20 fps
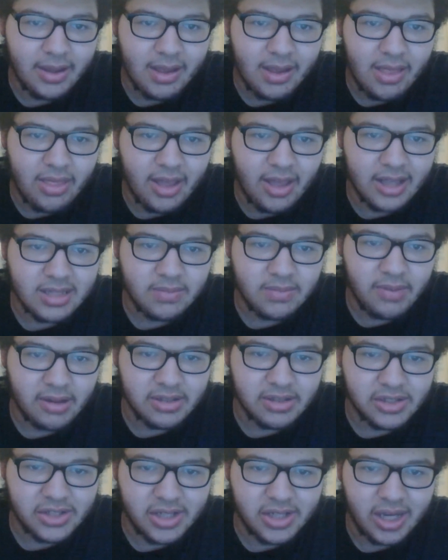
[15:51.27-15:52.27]
that's
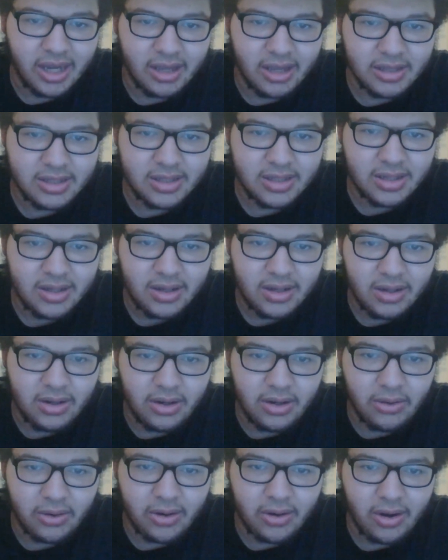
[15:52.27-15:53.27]
about to change.
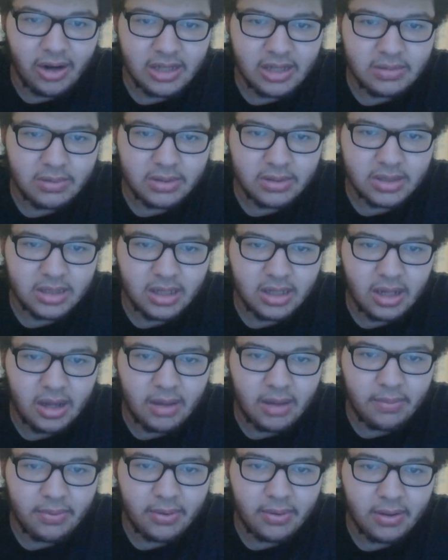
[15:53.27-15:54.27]
No guards posted
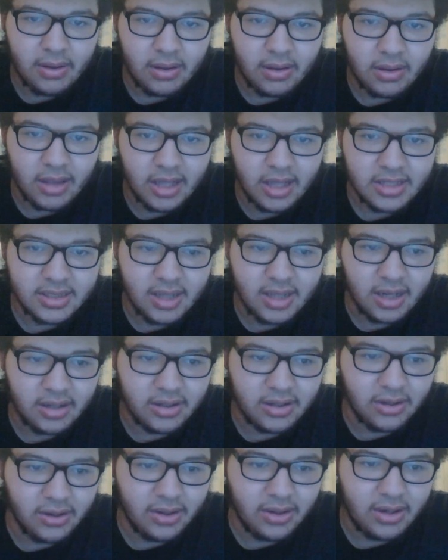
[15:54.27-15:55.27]
up. That's
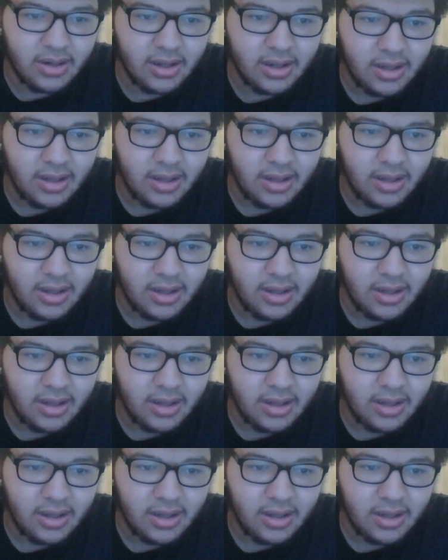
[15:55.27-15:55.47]
not good.